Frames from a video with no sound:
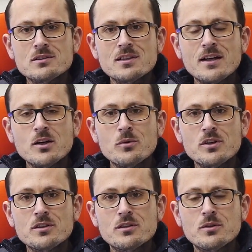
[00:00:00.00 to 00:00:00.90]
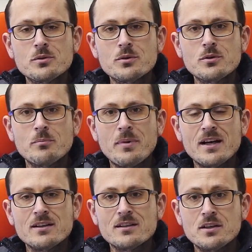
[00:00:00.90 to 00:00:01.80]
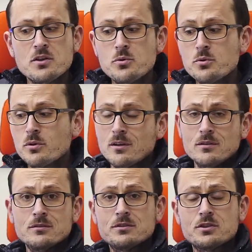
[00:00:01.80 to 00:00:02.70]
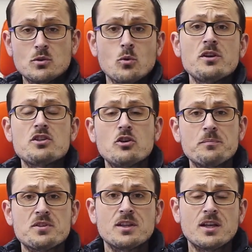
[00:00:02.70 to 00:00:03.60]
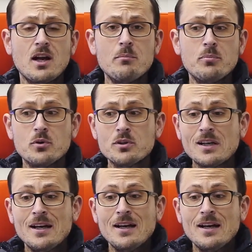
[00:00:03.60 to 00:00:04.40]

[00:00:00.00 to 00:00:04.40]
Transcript: Today I wanted to talk to you about a new little storage option that I bought